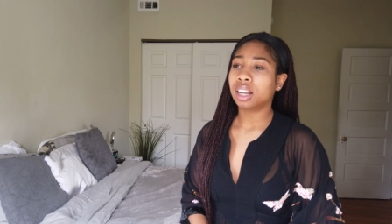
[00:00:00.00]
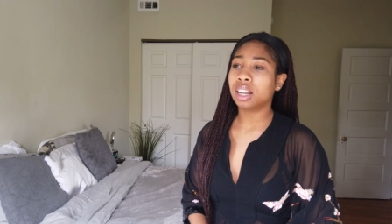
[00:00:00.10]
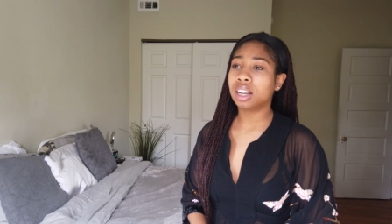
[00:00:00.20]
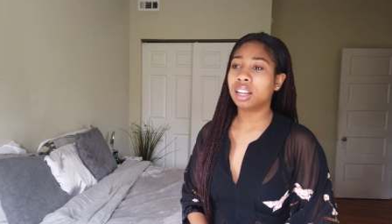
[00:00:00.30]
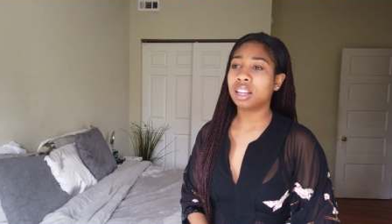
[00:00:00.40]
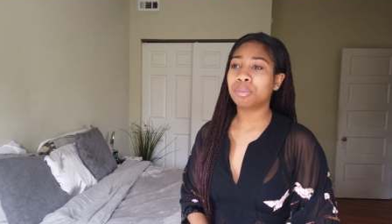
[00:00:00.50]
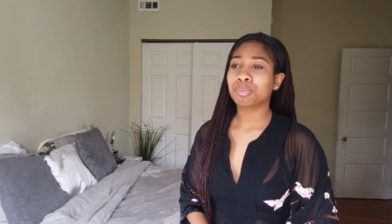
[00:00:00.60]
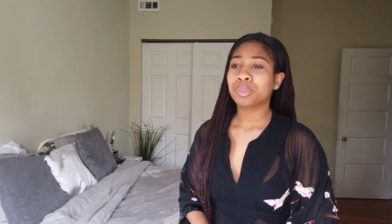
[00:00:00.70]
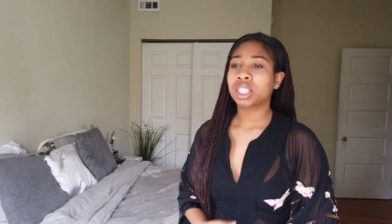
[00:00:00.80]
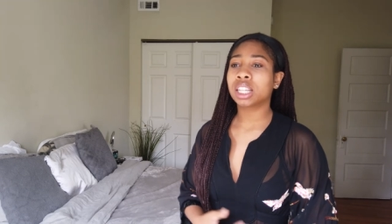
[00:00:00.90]

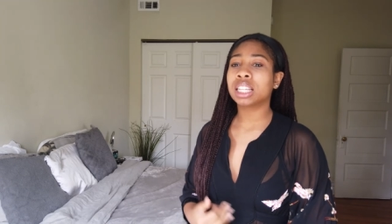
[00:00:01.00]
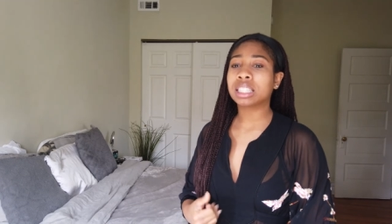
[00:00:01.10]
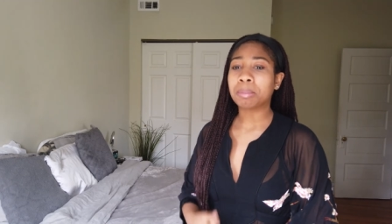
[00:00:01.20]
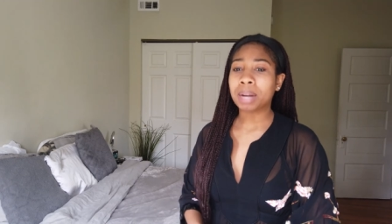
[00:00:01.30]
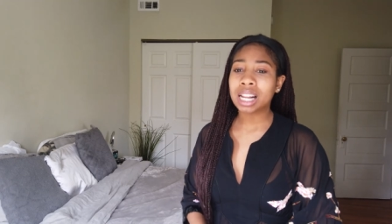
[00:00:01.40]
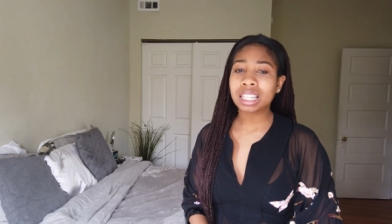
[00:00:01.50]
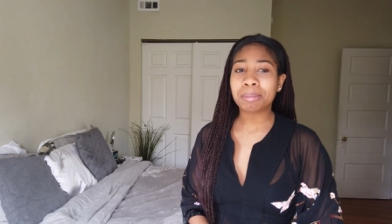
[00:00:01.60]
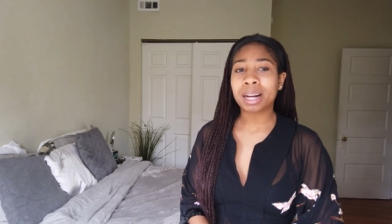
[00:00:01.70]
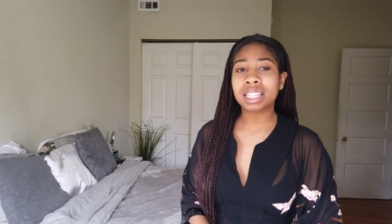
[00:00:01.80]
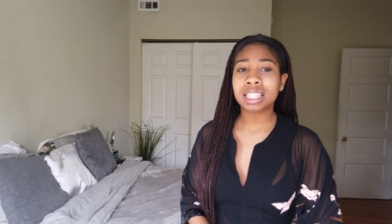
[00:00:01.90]
And she gets to
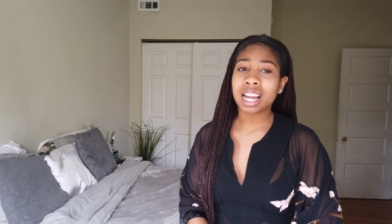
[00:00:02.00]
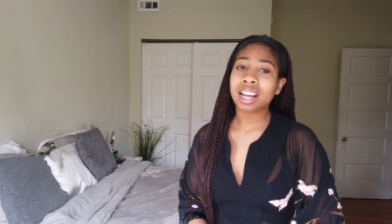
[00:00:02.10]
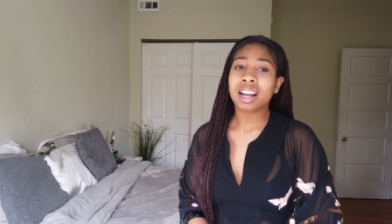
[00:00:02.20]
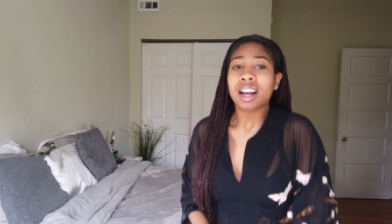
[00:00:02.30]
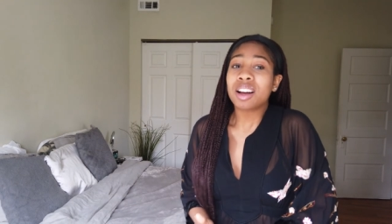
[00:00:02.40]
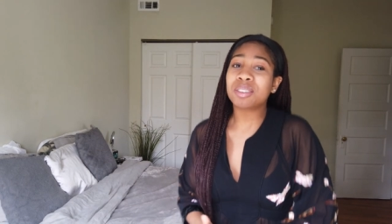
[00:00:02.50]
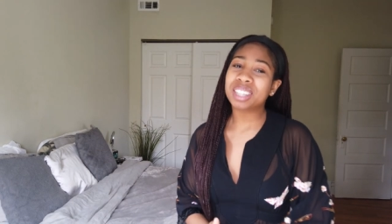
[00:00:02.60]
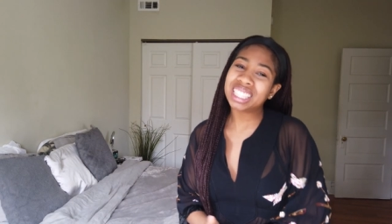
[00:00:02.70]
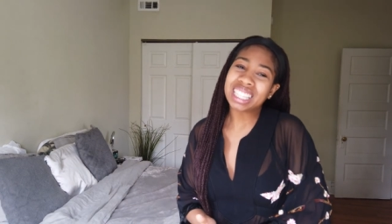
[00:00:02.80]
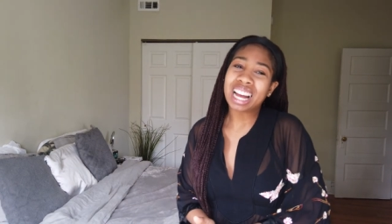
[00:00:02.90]
Molly and Molly's like,
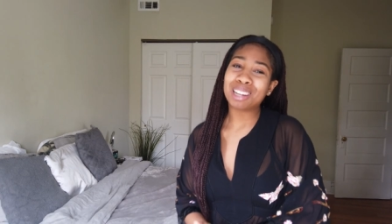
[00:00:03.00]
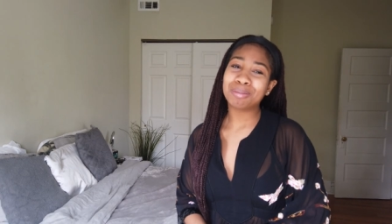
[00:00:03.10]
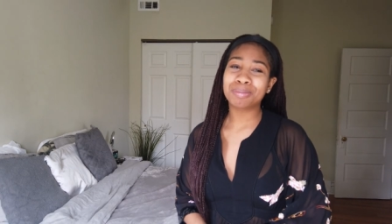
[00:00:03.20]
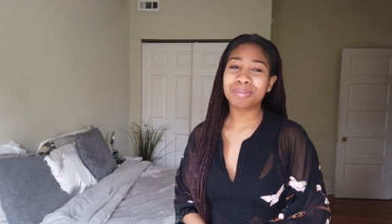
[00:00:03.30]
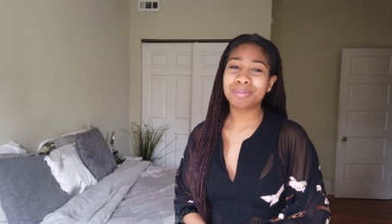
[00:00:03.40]
oh, good job.